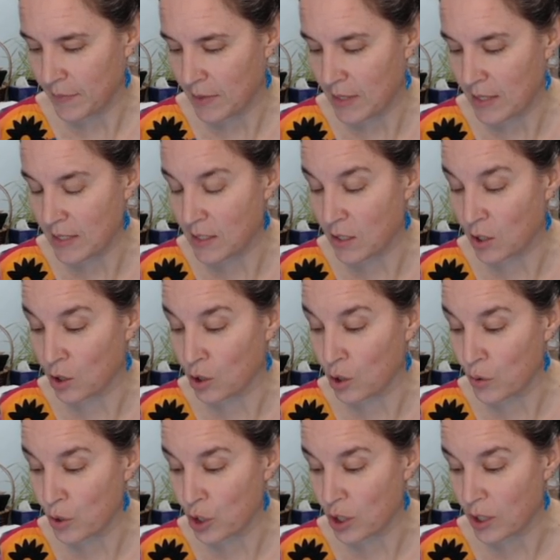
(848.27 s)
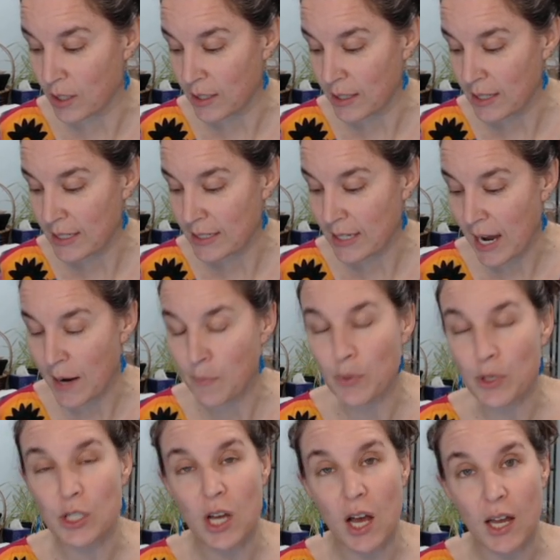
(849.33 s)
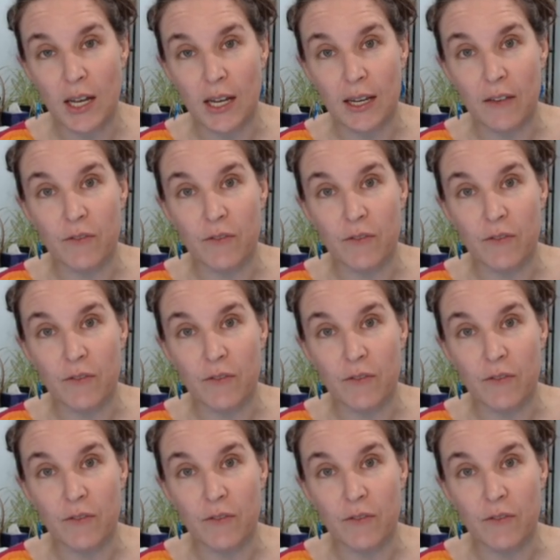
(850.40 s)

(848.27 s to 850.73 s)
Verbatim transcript: The solution is hypertonic